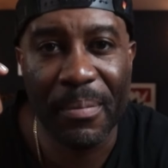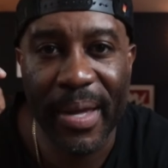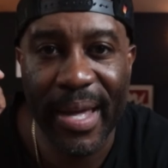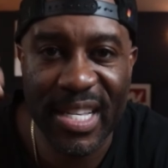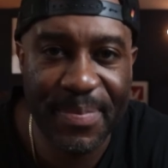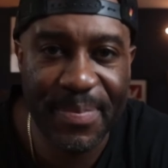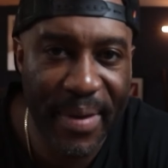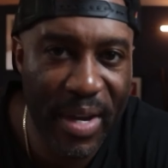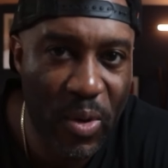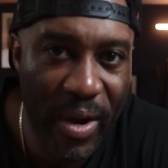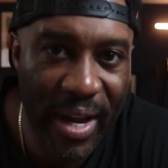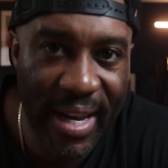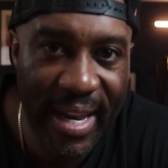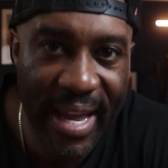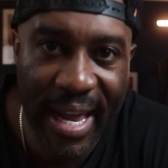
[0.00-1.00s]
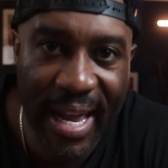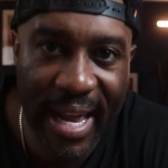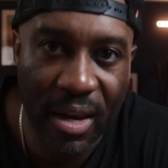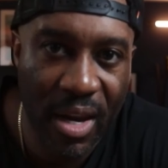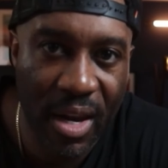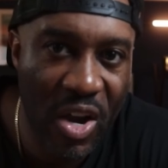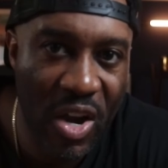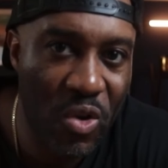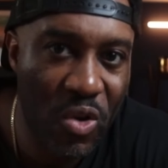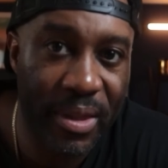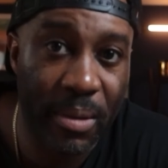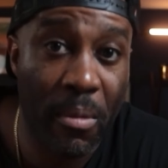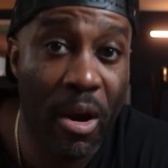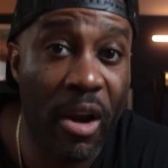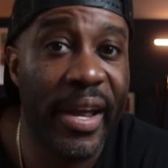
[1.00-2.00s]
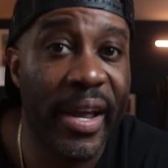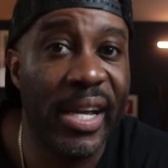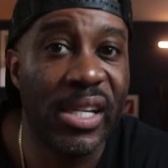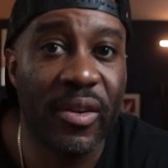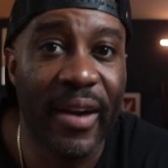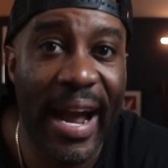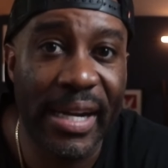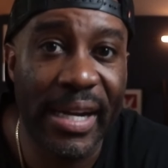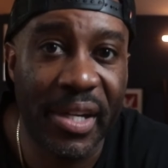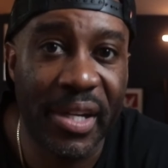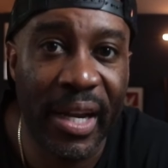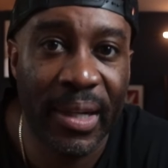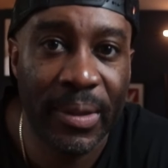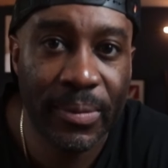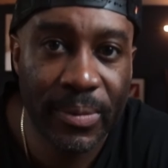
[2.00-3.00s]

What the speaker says: Is Bitcoin dead? No, but the market is crashing.